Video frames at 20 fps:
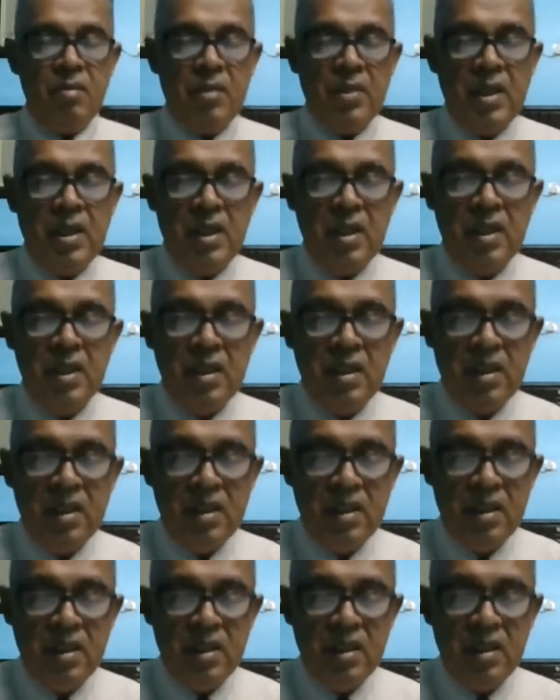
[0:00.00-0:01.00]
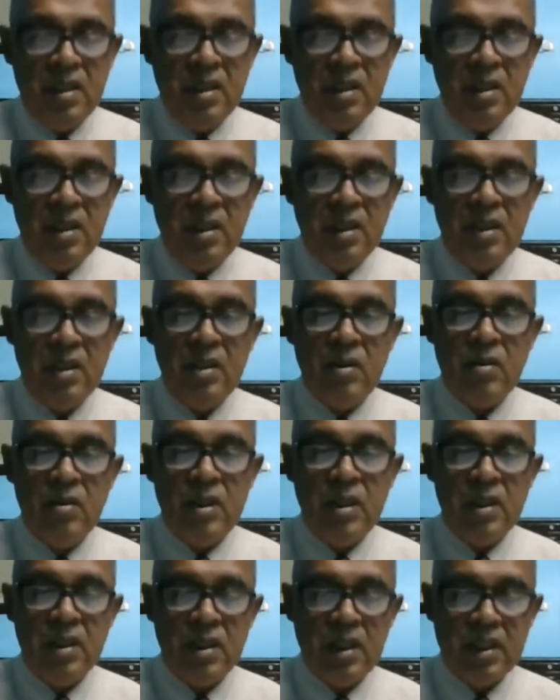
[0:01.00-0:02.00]
by
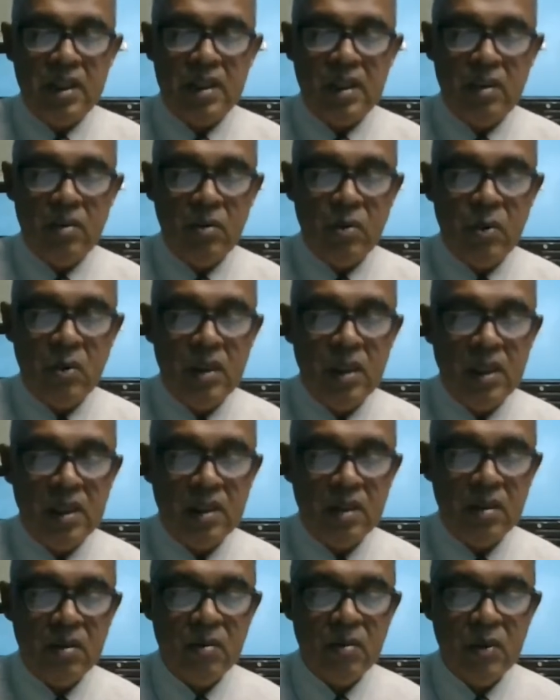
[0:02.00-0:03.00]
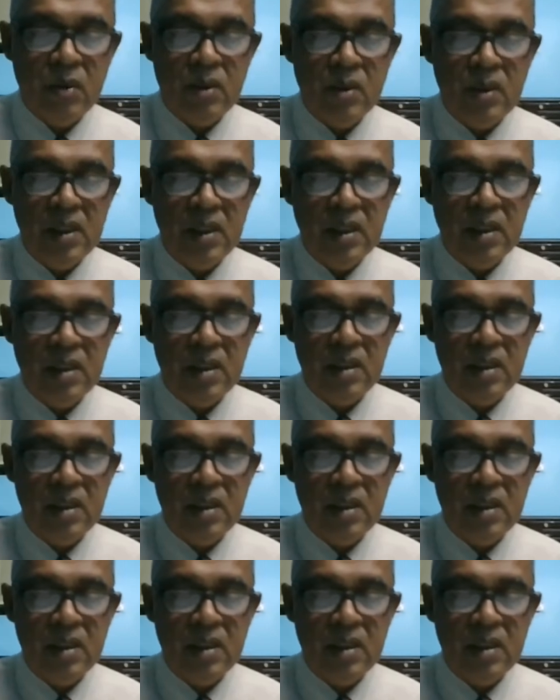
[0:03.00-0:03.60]
during the extemporaneous compounding.